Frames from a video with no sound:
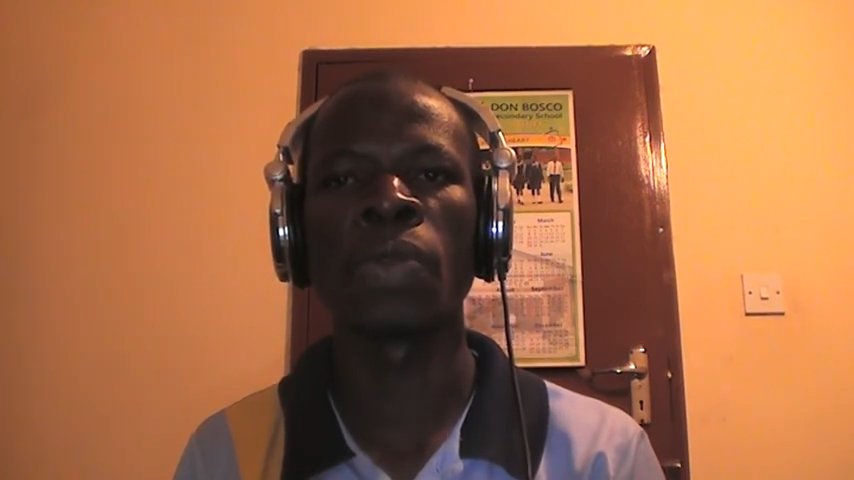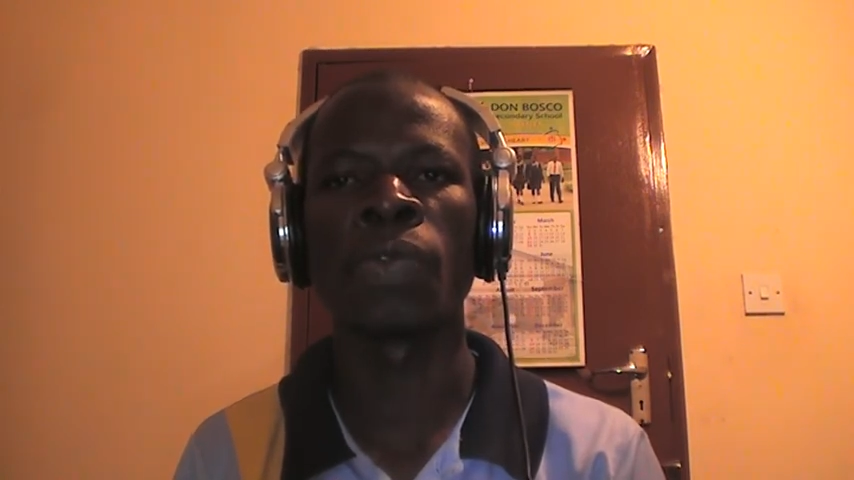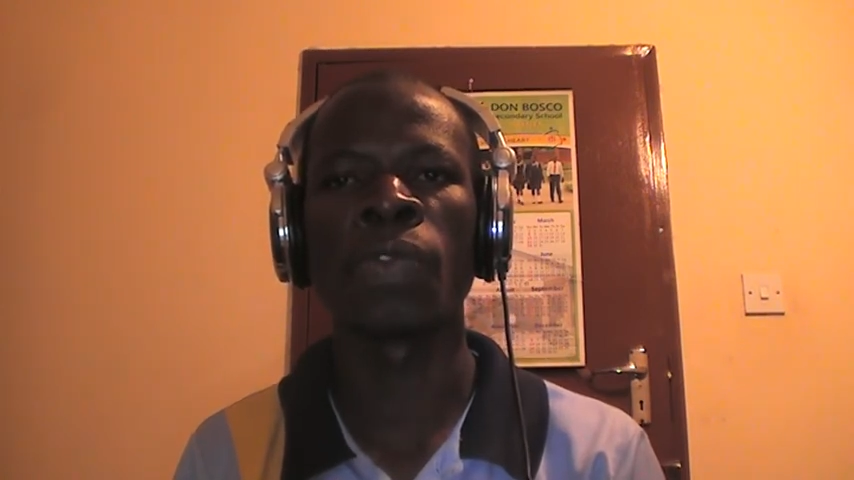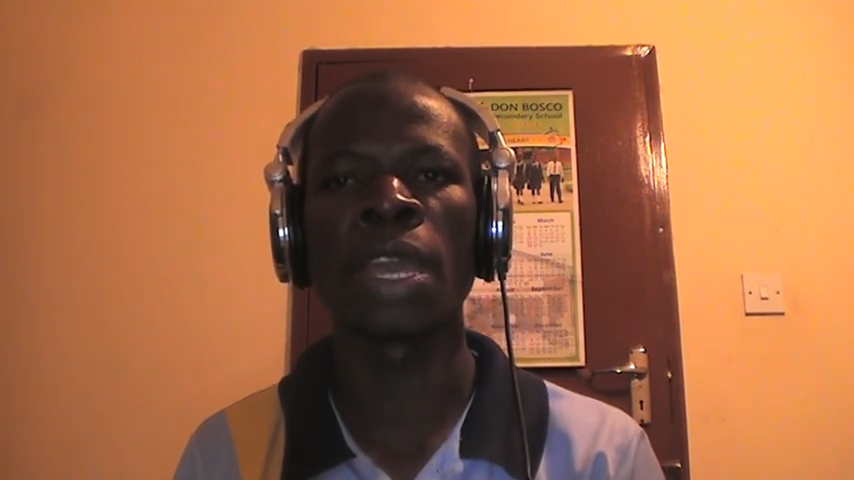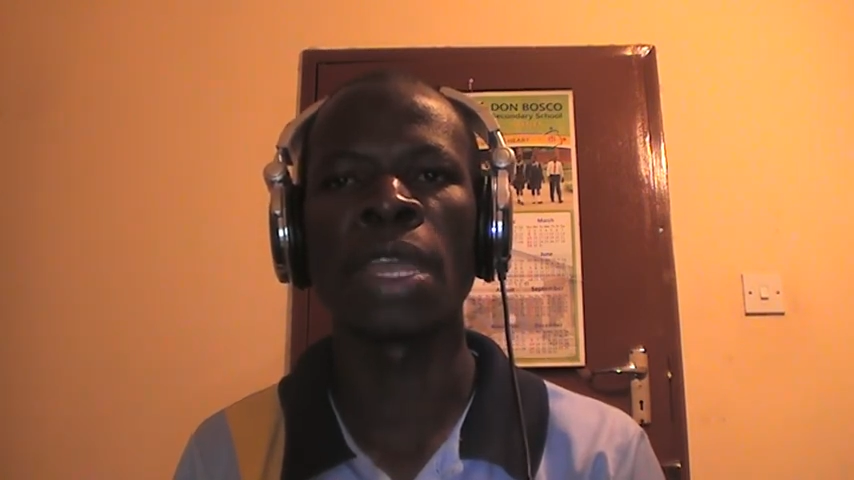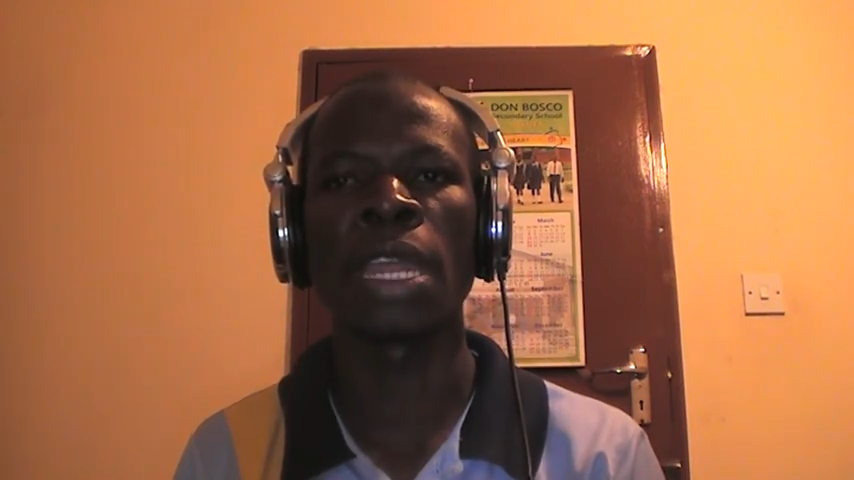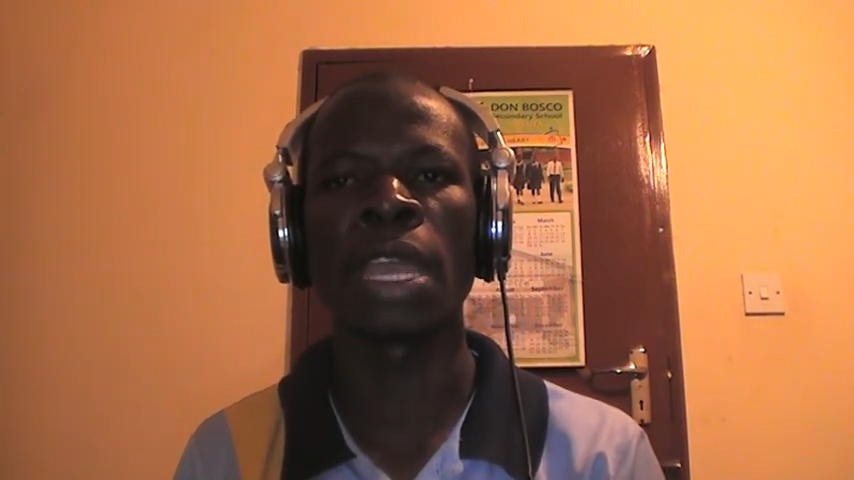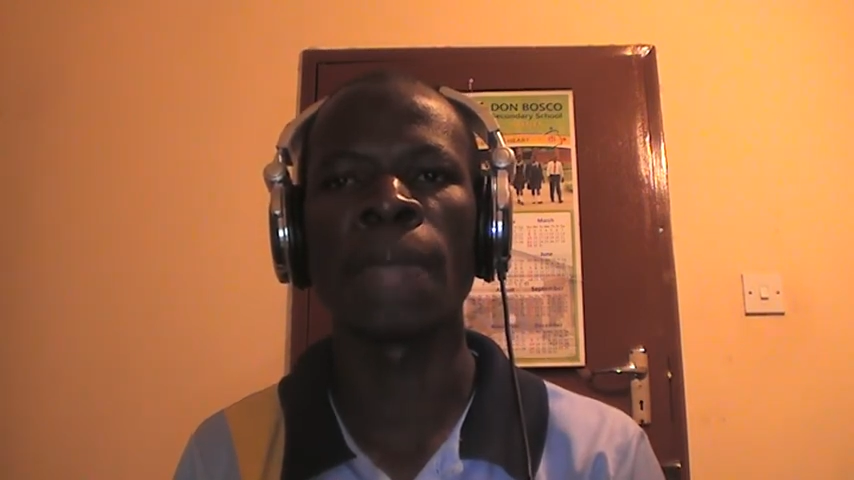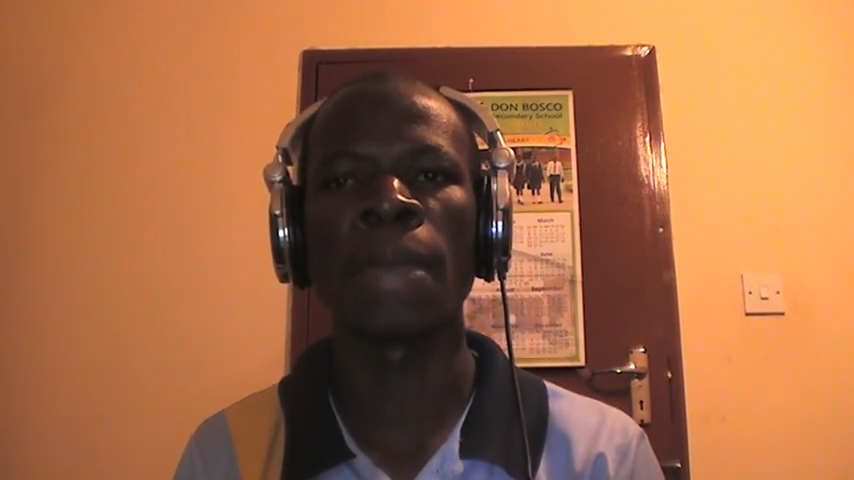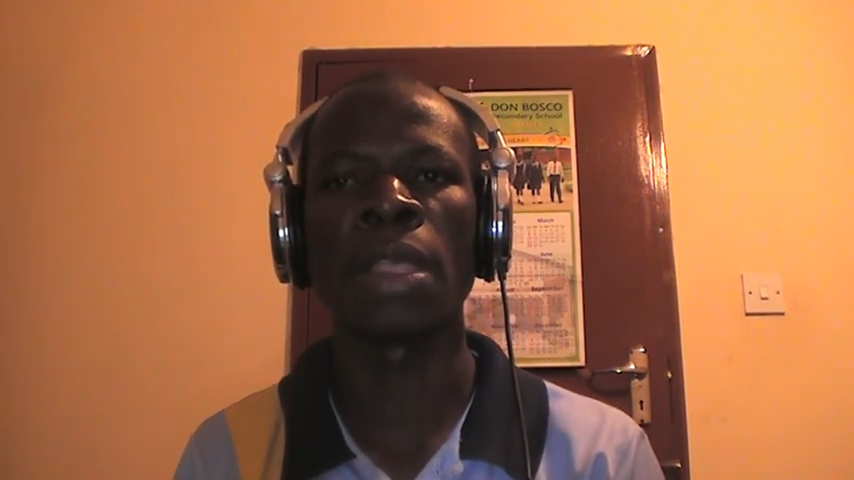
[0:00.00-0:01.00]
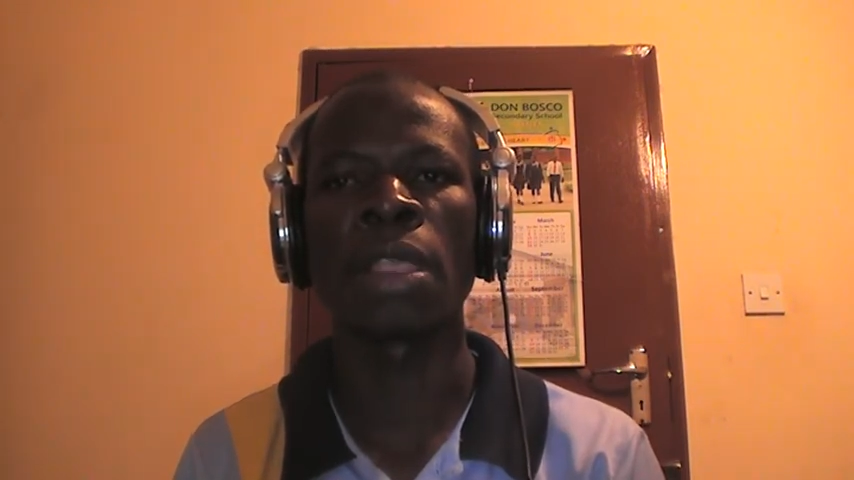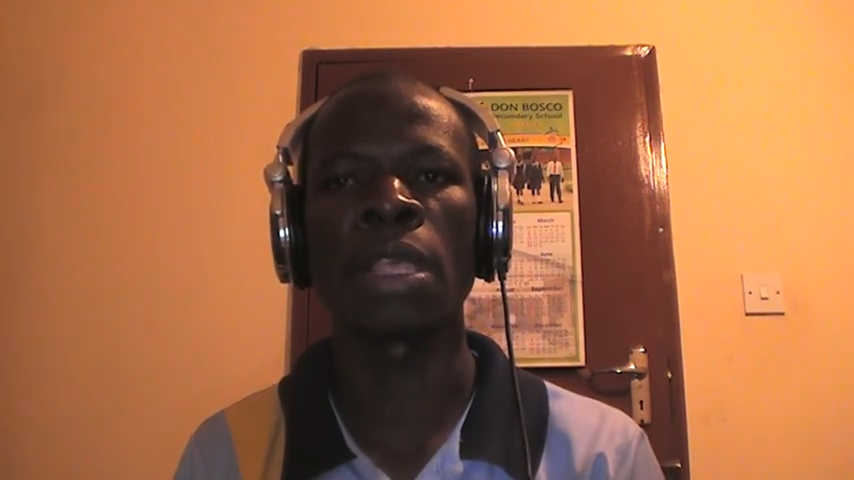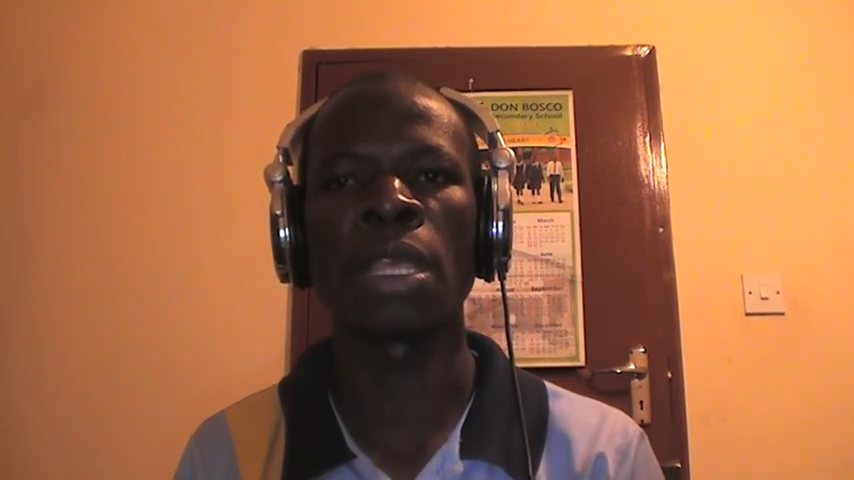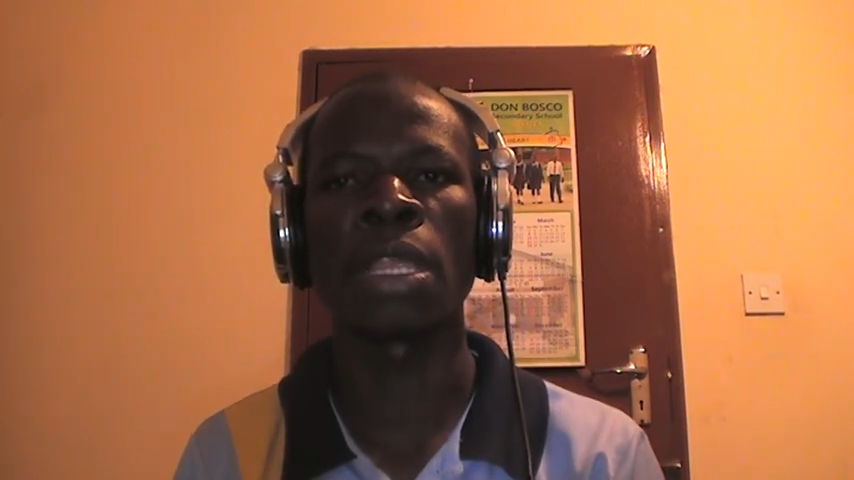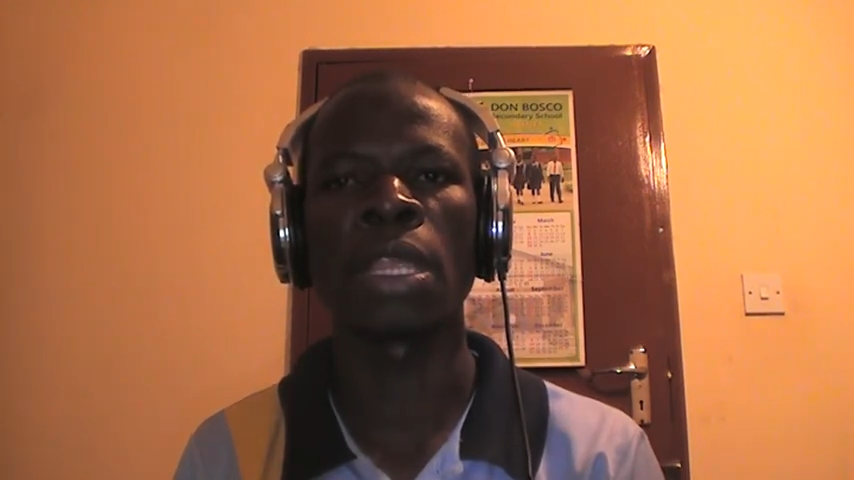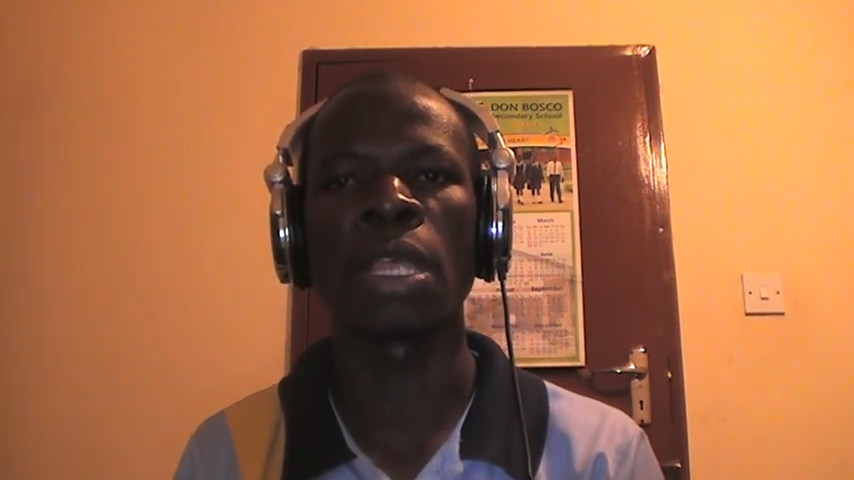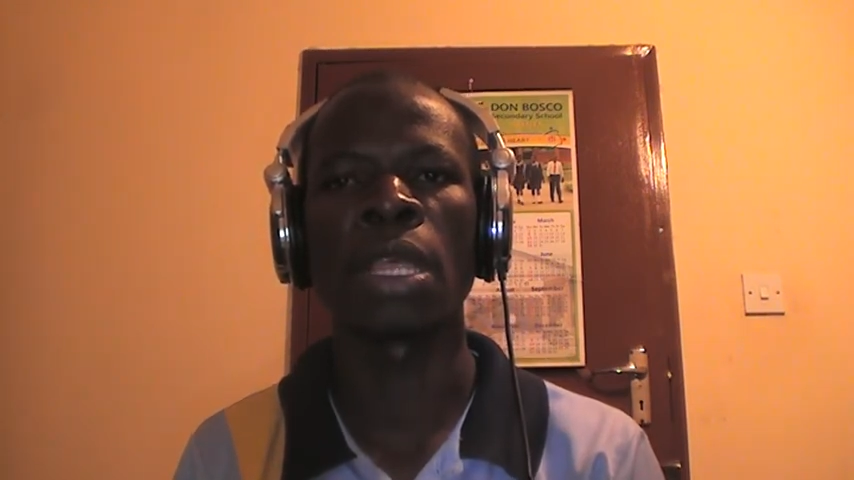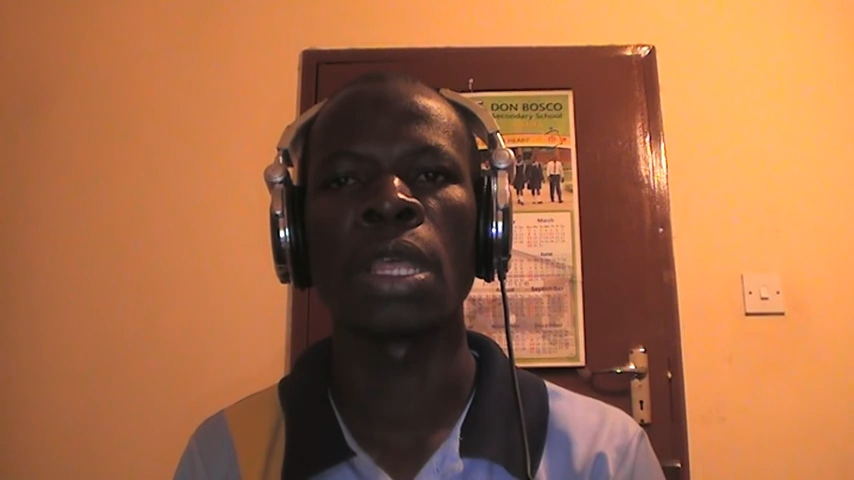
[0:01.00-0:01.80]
to find a message